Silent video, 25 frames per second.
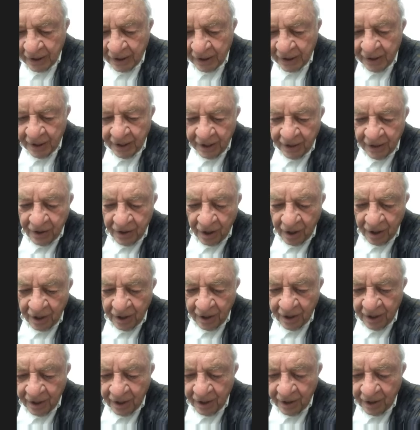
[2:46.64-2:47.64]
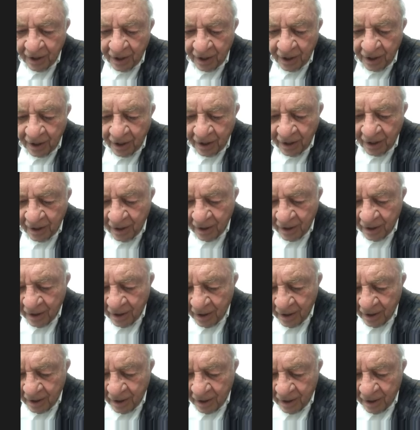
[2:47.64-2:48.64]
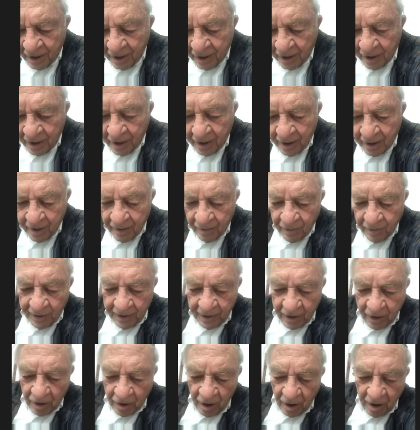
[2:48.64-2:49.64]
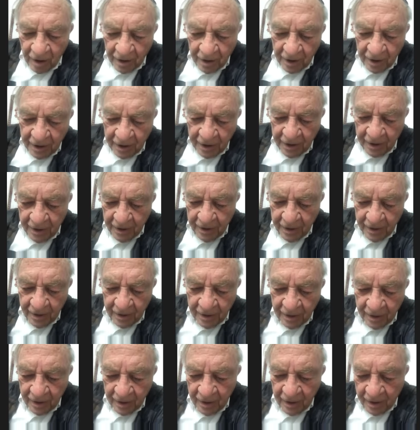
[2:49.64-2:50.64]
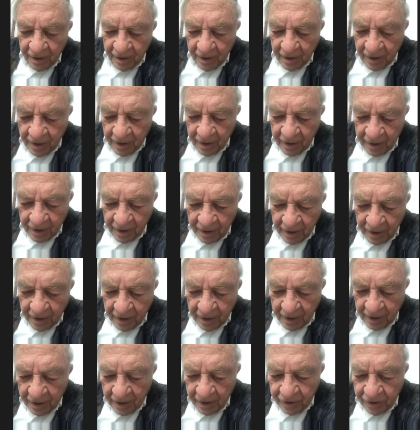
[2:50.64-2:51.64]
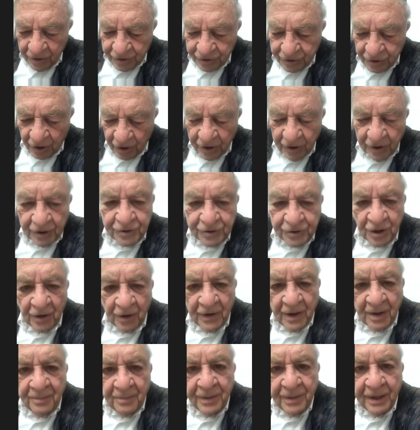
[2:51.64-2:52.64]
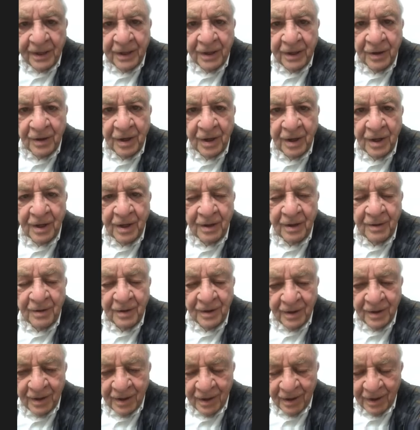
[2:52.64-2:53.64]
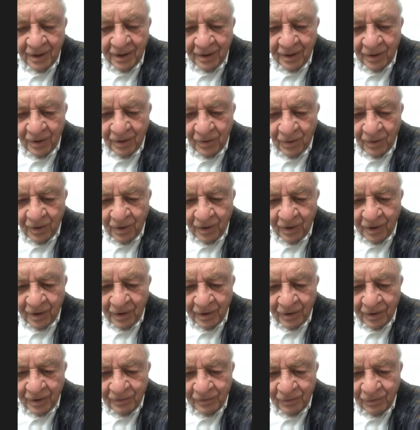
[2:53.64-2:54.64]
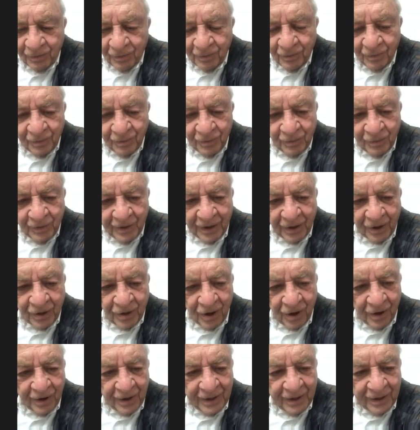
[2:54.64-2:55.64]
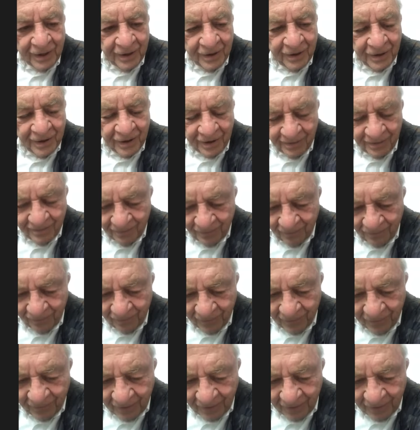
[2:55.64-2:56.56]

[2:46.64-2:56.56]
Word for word: In in uh, in uh, uh, what do you call it? Uh, uh you saw you saw that big uh, uh, what do you call it in um,